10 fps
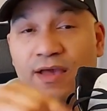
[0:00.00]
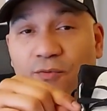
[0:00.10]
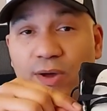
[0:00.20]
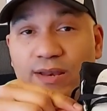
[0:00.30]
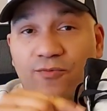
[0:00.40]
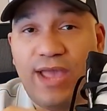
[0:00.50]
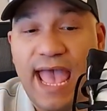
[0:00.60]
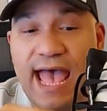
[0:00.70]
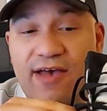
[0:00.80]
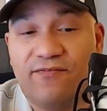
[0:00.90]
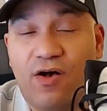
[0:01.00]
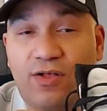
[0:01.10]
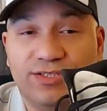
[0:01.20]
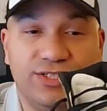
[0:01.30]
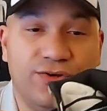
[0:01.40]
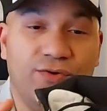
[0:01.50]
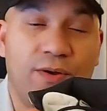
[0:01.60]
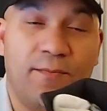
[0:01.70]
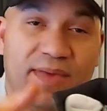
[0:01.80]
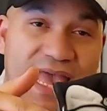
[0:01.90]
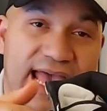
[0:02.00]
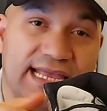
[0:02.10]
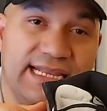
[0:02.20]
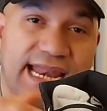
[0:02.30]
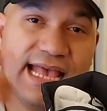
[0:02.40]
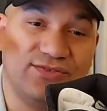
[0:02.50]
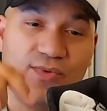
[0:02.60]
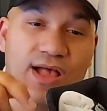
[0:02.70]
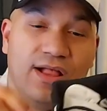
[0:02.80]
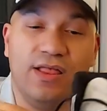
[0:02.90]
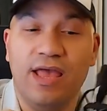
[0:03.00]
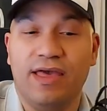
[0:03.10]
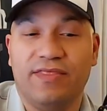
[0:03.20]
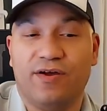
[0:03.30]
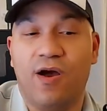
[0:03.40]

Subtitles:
When we have also behind it as well, there